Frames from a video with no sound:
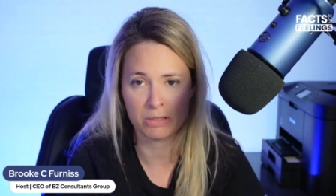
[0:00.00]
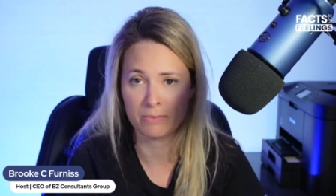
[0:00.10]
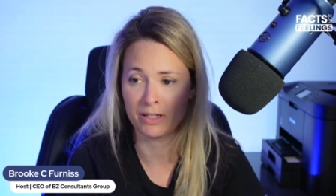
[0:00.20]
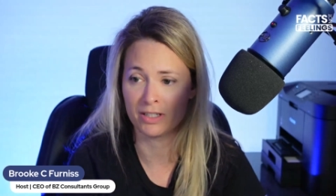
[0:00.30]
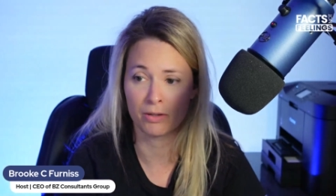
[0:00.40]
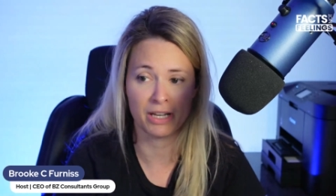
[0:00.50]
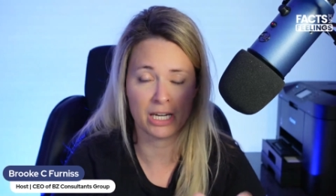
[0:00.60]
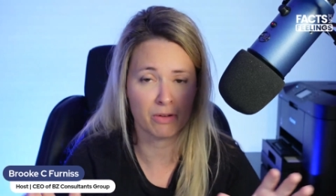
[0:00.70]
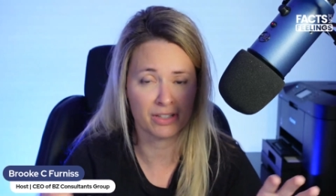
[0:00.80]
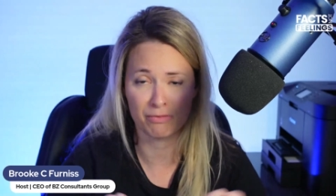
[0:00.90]
But so
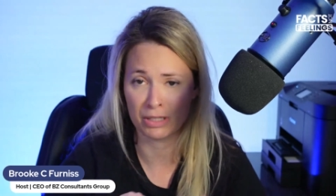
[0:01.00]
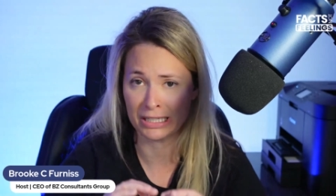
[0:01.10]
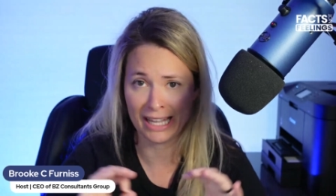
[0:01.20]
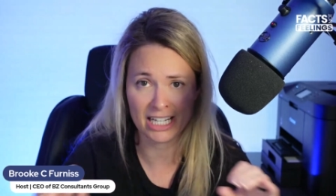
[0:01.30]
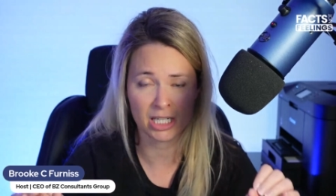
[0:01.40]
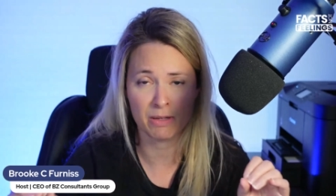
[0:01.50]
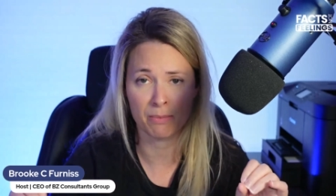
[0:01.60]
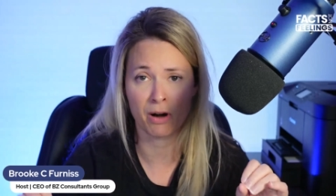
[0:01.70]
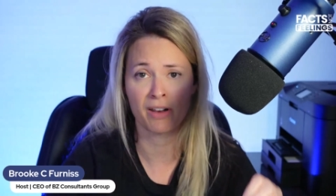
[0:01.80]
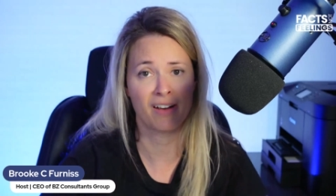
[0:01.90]
anyone that would like to be a
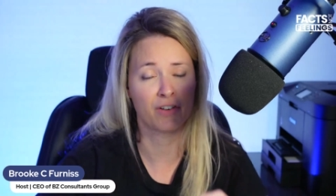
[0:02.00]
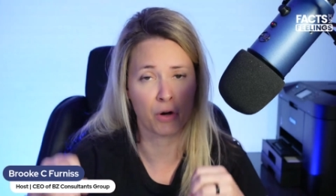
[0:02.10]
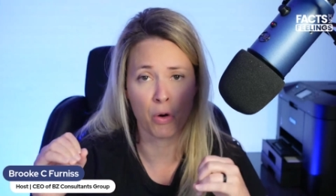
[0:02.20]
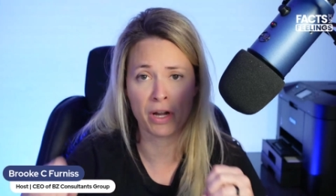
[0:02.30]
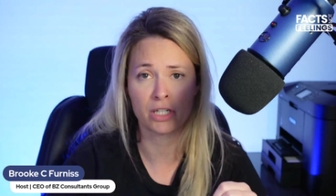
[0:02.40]
part of that, if you're going